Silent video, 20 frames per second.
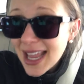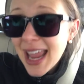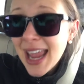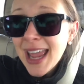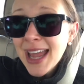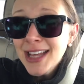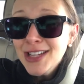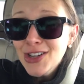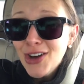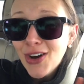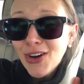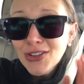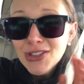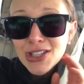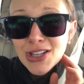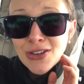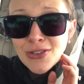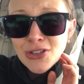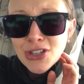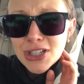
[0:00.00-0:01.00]
and
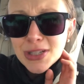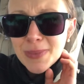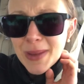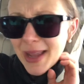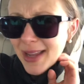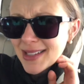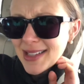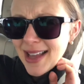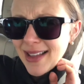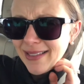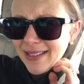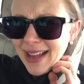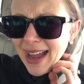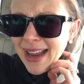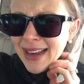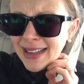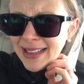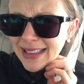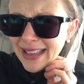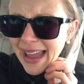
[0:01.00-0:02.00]
also just because I
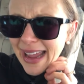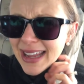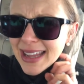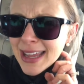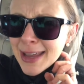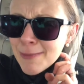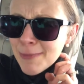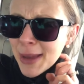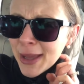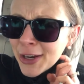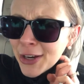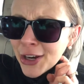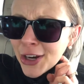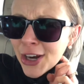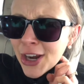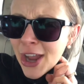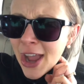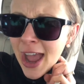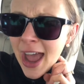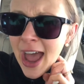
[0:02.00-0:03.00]
kind of like it better,